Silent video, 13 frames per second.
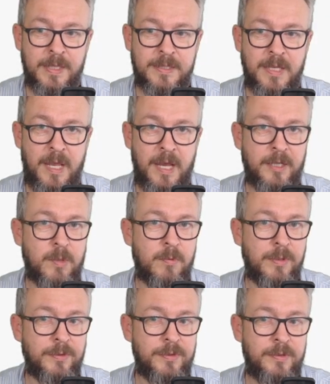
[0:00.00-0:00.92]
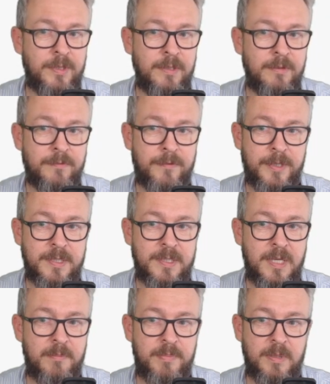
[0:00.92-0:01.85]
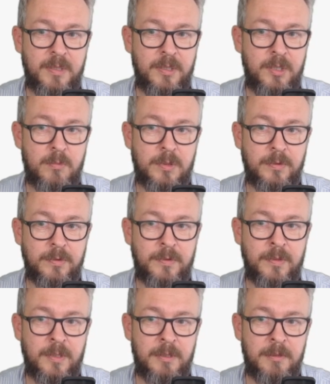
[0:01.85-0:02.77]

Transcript: select quantity, for example you want